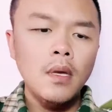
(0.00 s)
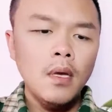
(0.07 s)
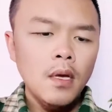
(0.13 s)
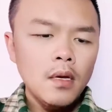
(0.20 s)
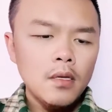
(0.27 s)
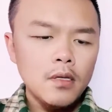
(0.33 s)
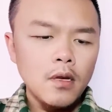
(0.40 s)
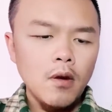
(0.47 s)

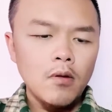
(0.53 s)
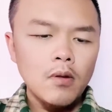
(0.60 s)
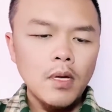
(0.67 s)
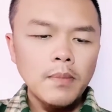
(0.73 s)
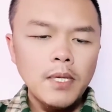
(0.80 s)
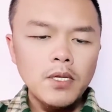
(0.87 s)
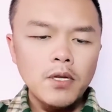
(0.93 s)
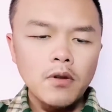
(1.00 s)
So let me
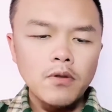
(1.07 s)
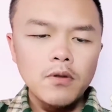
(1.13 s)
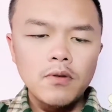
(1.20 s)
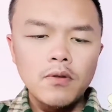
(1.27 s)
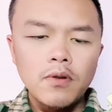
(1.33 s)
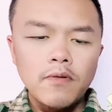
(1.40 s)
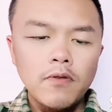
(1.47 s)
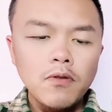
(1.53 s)

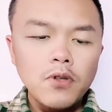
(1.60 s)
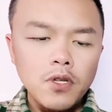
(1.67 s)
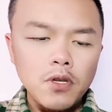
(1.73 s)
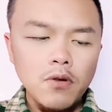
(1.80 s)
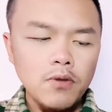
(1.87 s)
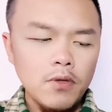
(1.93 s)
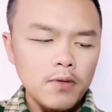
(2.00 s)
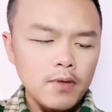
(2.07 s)
first show
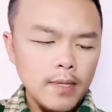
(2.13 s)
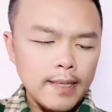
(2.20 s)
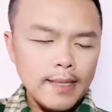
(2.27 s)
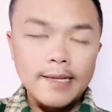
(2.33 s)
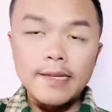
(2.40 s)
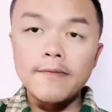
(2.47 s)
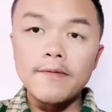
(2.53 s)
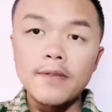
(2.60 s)
you the
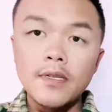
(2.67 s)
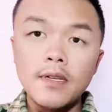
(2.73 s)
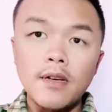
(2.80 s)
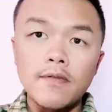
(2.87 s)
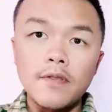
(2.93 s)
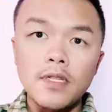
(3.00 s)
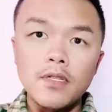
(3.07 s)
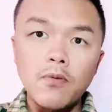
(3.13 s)
leaves of
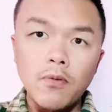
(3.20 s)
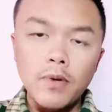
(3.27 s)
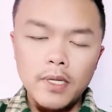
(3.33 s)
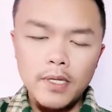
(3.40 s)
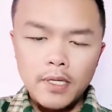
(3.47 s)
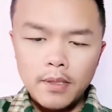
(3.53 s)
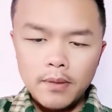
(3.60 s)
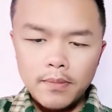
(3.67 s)
this Hoya.